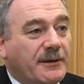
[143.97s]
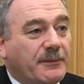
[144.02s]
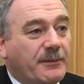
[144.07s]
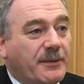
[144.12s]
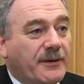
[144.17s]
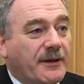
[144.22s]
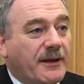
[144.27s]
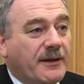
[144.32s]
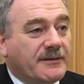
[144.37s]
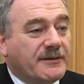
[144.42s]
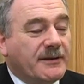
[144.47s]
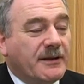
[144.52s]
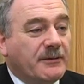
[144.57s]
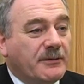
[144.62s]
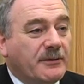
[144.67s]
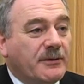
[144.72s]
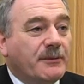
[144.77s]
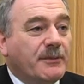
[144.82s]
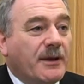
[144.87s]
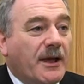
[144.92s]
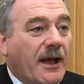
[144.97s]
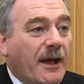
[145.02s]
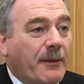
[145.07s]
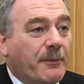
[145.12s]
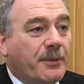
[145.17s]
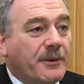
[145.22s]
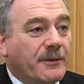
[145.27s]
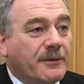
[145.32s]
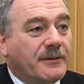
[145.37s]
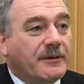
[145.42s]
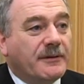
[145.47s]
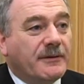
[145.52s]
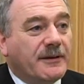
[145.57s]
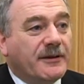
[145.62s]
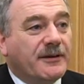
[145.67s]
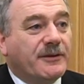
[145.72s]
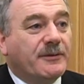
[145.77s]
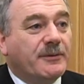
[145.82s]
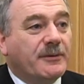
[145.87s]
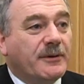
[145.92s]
But that's now going to be hampered unless